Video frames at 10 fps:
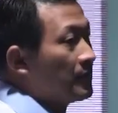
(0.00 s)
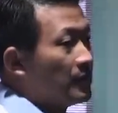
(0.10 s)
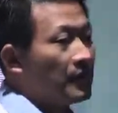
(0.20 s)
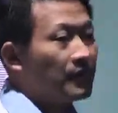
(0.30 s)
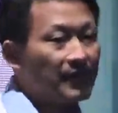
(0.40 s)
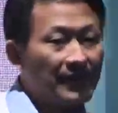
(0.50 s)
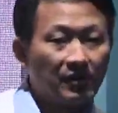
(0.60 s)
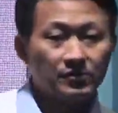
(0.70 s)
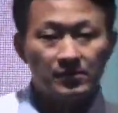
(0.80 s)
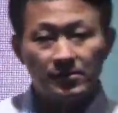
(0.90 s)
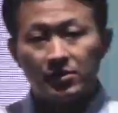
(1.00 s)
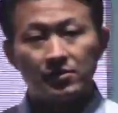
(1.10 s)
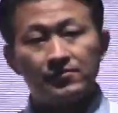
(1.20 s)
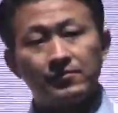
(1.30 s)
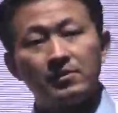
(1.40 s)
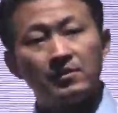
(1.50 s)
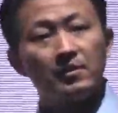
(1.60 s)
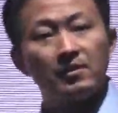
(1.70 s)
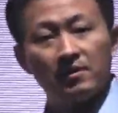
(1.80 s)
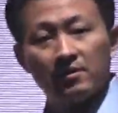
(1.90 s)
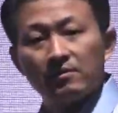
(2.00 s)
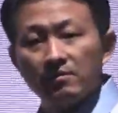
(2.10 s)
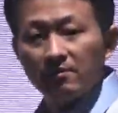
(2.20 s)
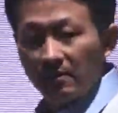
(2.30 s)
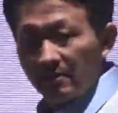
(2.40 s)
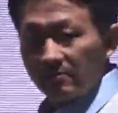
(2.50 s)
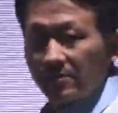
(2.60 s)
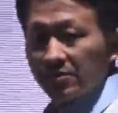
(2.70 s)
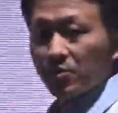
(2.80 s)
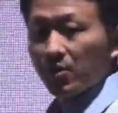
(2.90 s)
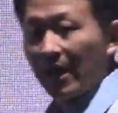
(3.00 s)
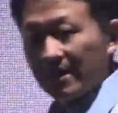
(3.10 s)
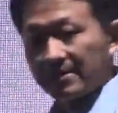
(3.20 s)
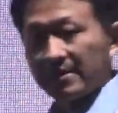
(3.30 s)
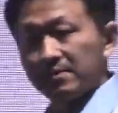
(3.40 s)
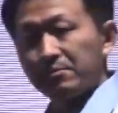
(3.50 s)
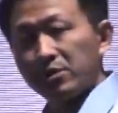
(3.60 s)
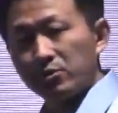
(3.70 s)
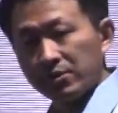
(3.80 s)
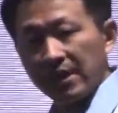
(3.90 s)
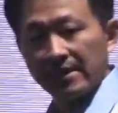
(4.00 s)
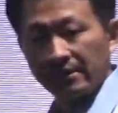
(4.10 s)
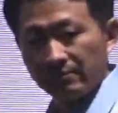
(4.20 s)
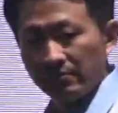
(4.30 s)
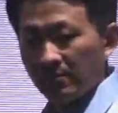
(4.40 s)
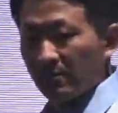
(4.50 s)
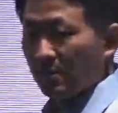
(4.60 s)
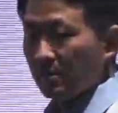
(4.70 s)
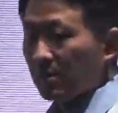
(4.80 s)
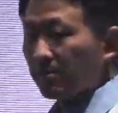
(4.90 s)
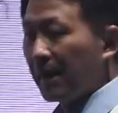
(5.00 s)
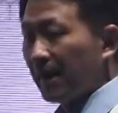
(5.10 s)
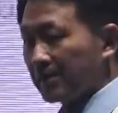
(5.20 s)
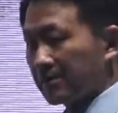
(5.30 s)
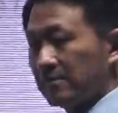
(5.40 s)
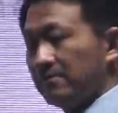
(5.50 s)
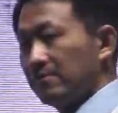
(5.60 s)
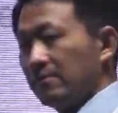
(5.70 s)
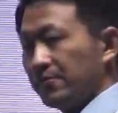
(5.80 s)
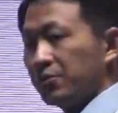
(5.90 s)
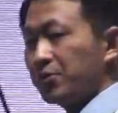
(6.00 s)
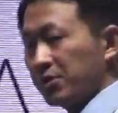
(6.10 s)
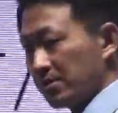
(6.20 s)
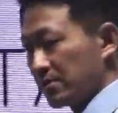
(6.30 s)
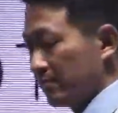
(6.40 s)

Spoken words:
and thousands of digital assets have been created in the past few years.